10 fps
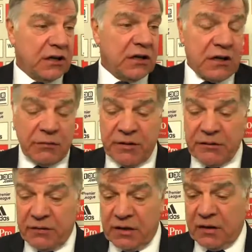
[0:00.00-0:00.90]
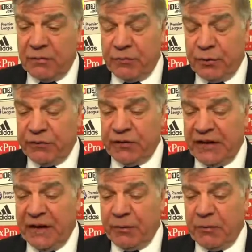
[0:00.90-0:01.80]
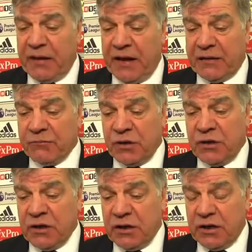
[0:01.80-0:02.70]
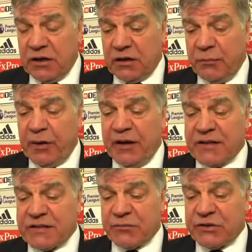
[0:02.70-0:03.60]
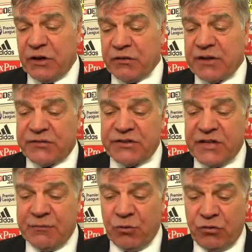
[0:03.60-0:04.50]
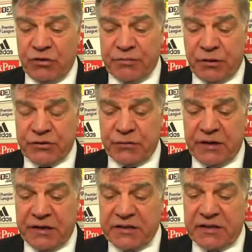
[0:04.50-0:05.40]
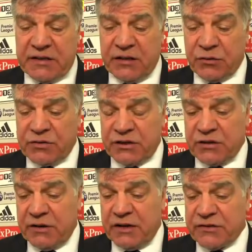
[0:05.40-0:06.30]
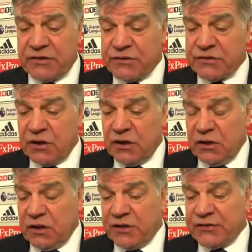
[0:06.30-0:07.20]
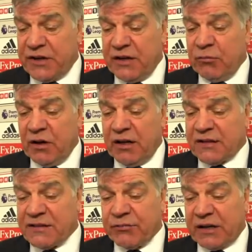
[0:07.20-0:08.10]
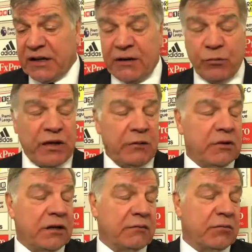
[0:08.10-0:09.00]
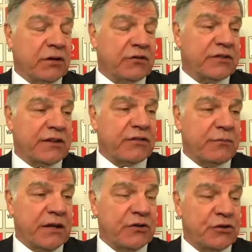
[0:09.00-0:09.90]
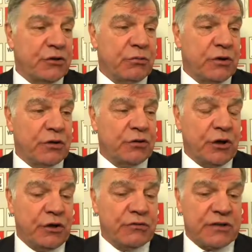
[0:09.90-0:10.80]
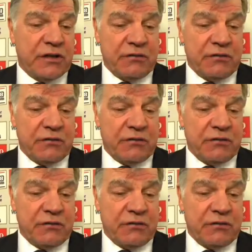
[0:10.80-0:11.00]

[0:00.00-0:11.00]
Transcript: I'd have been I'd have been perfectly happy with that. But the players themselves have to take more responsibility in those situations and say, well, lads, if we can't win it, we just have to make sure we're not going to lose it.